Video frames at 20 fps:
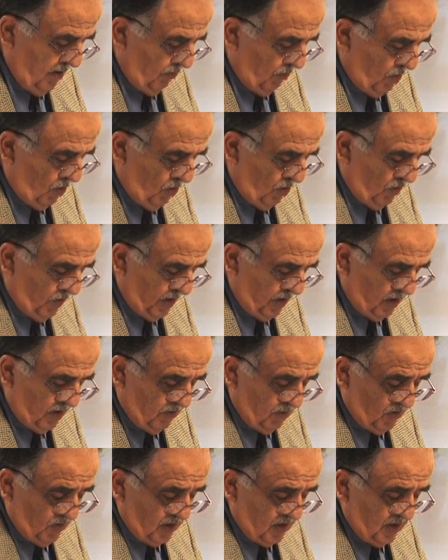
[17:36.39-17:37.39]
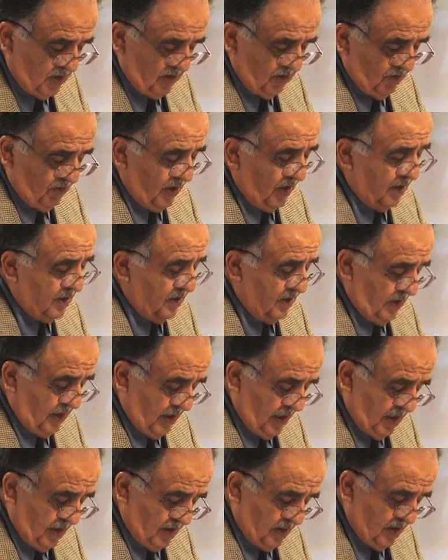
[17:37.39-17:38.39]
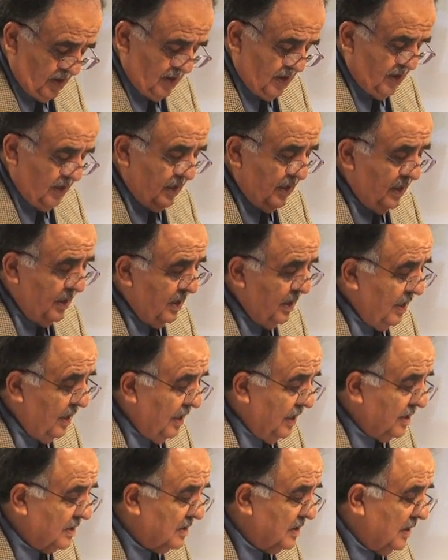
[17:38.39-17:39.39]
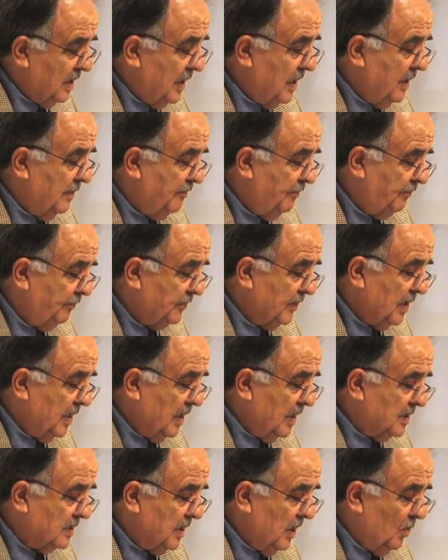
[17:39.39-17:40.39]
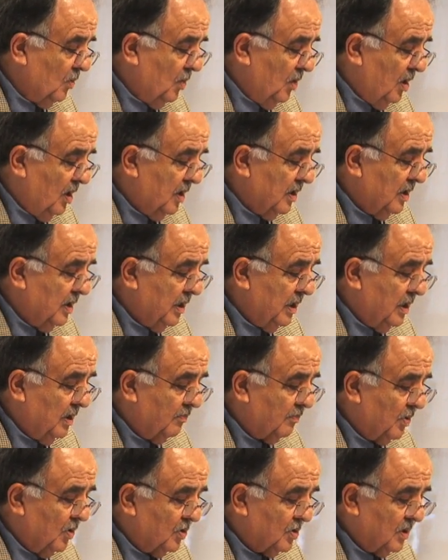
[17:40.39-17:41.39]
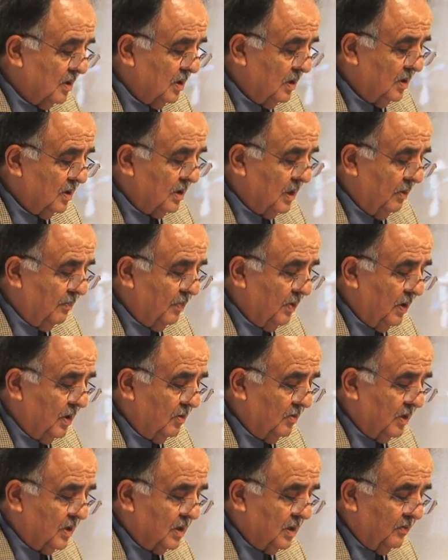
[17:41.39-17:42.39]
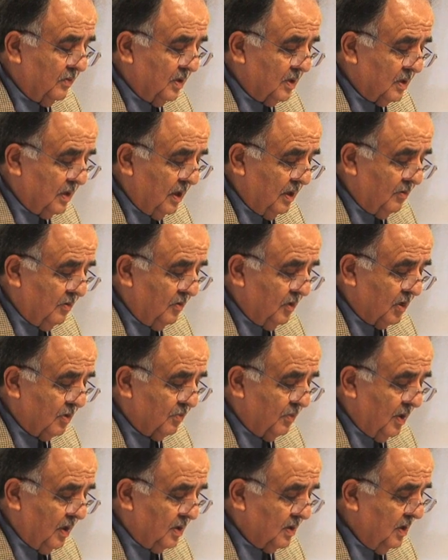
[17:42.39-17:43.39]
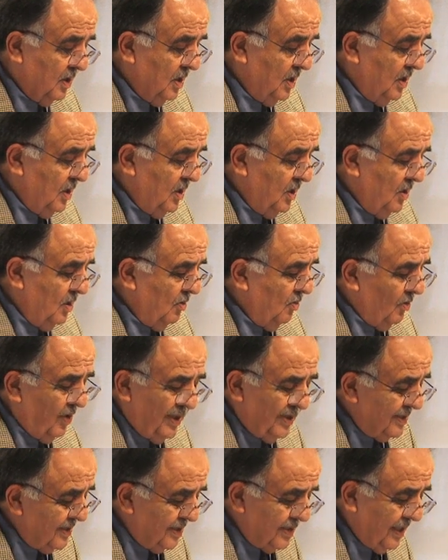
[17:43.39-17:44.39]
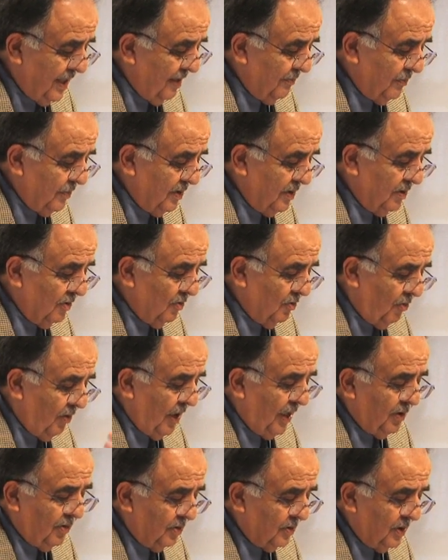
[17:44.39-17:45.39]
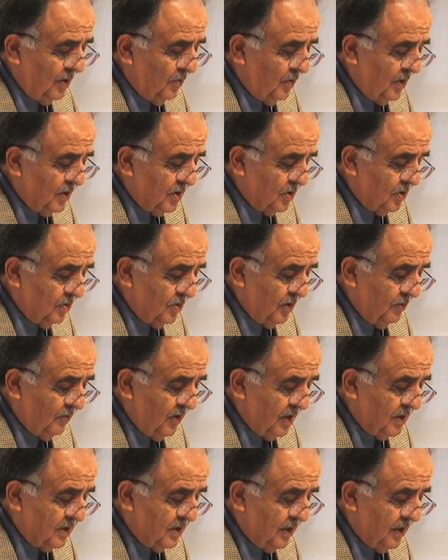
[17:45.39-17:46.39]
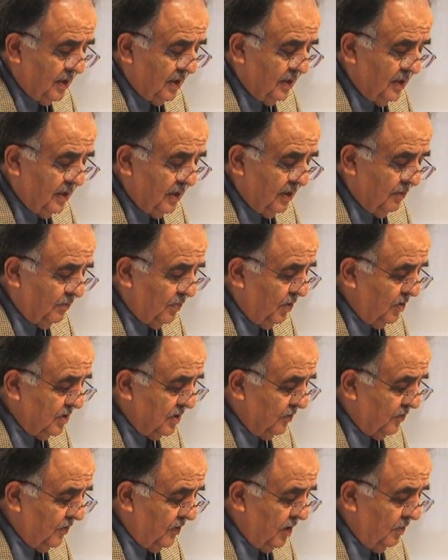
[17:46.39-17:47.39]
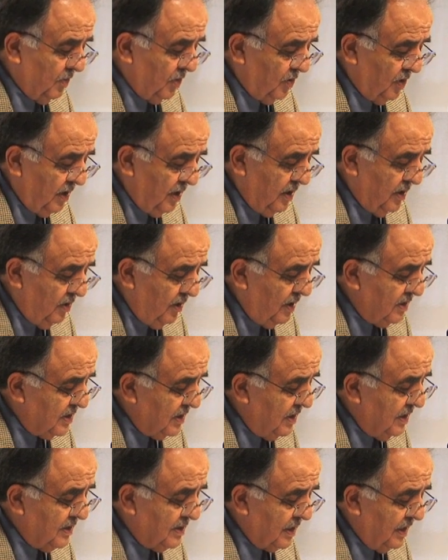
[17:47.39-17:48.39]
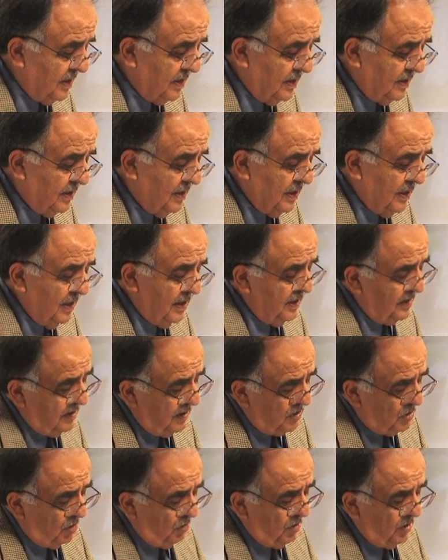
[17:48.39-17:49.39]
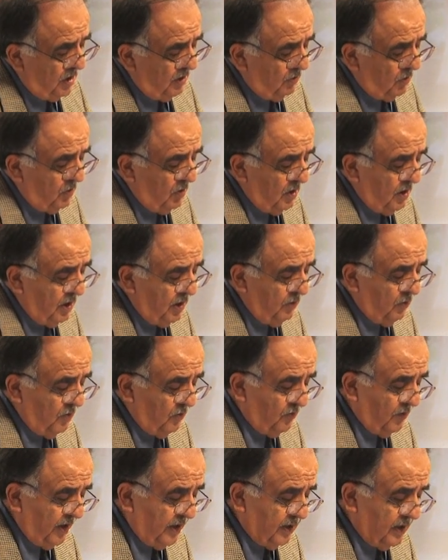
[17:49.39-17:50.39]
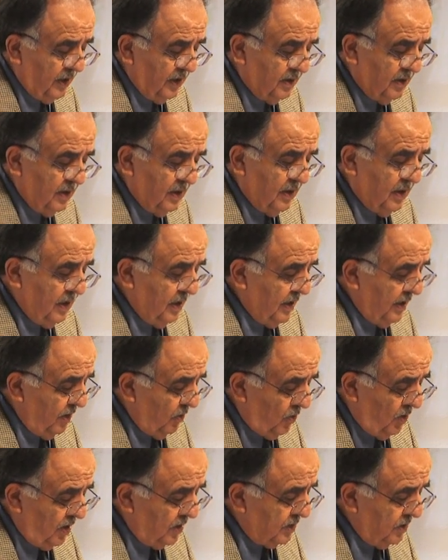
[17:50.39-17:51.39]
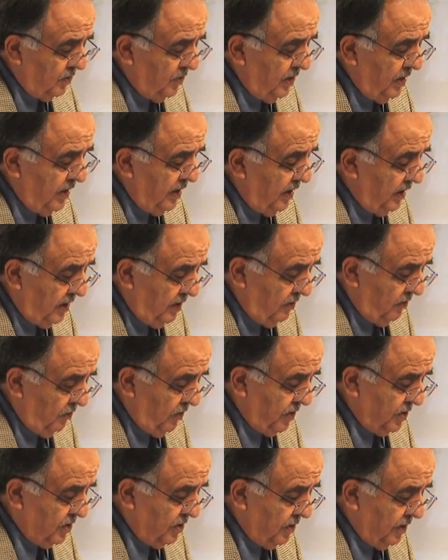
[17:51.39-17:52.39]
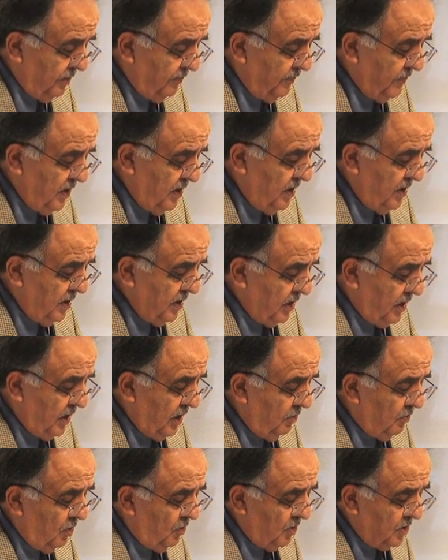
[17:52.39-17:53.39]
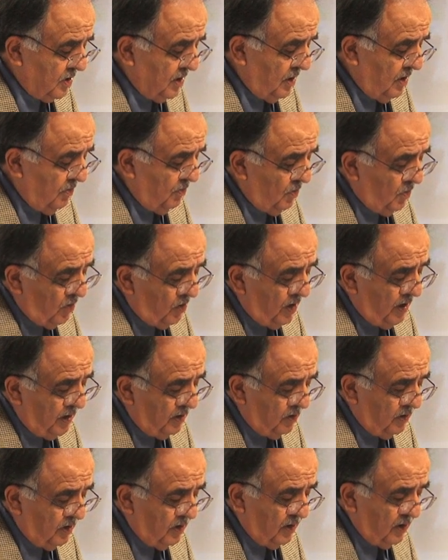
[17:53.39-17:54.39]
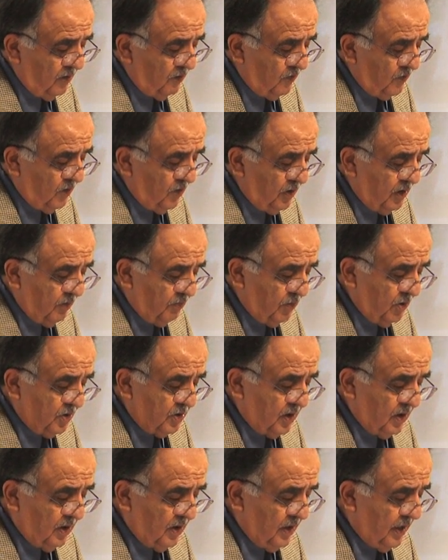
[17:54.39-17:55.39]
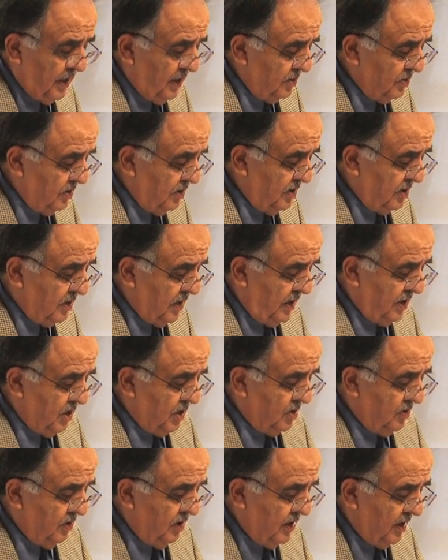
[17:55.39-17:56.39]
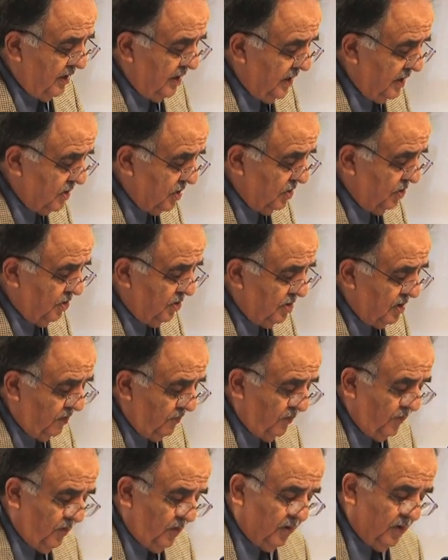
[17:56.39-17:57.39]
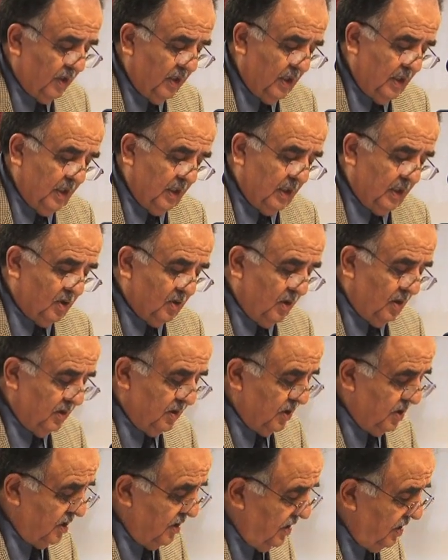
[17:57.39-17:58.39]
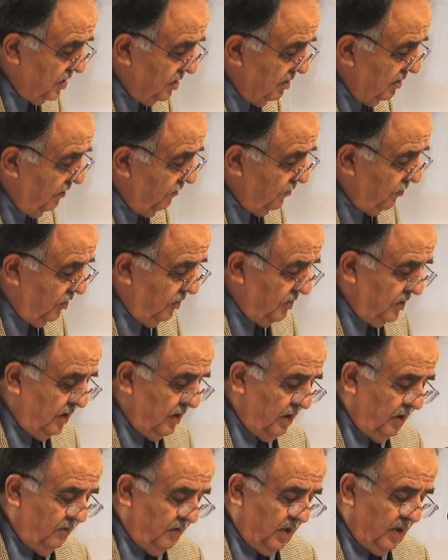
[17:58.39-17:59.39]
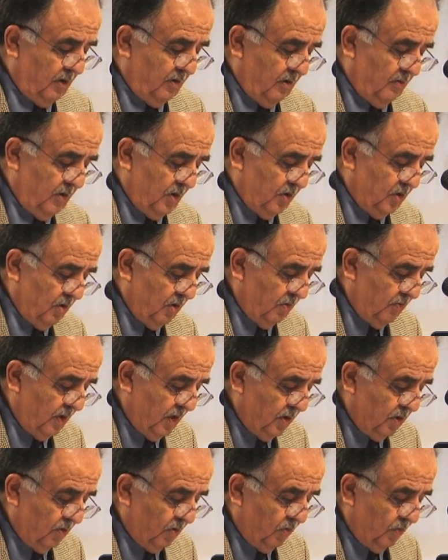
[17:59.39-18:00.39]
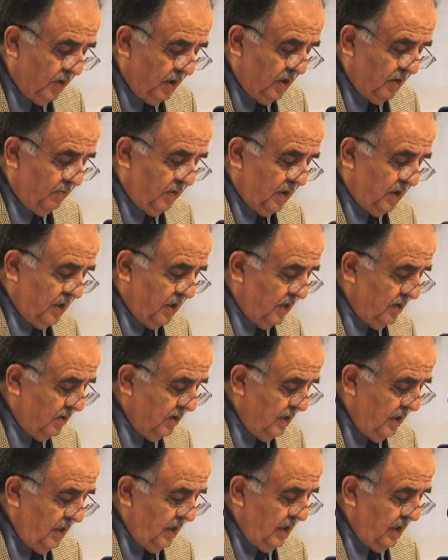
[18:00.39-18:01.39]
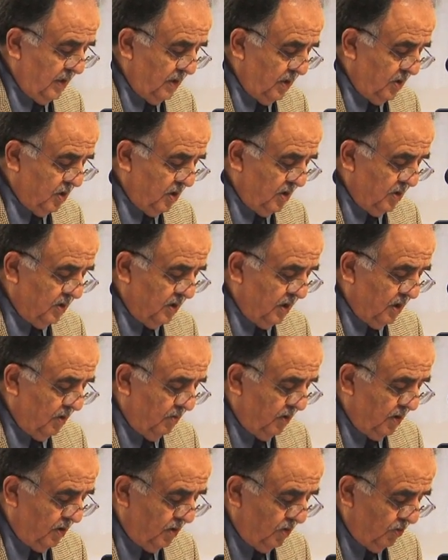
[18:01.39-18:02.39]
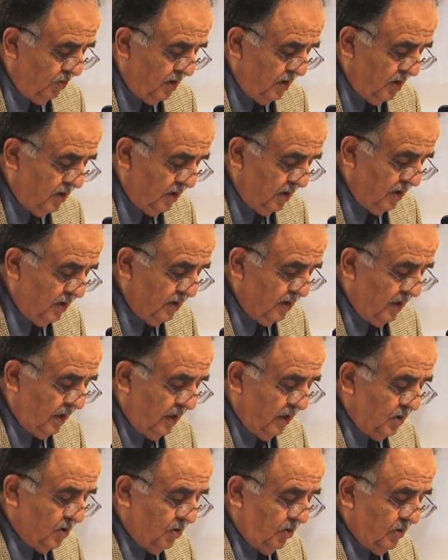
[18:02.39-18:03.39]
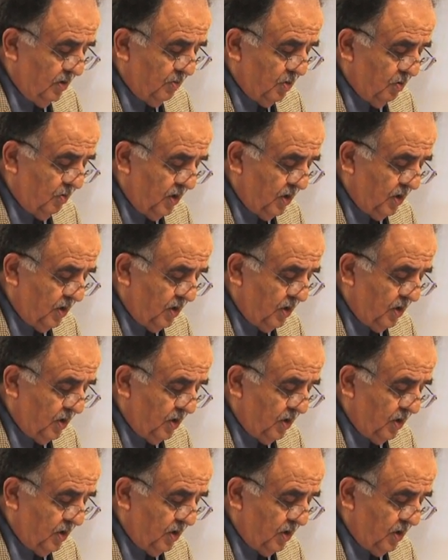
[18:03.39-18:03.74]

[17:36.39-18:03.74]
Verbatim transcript: Move. Guillermo was done. Why doesn't he care? As they as they walked, he approached another deputy and received the same response. Why is this happening? Why don't they want to investigate? He approached the fireman, he listened intently, and then told him he would, he would find out, and he walked away and never returned. Guillermo was now more angry than before. He approached a little house on the side street and asked to use the phone called the station, informed them Neil Gendarme the general manager of had been killed and the sheriff did not want to do anything. Then he told them to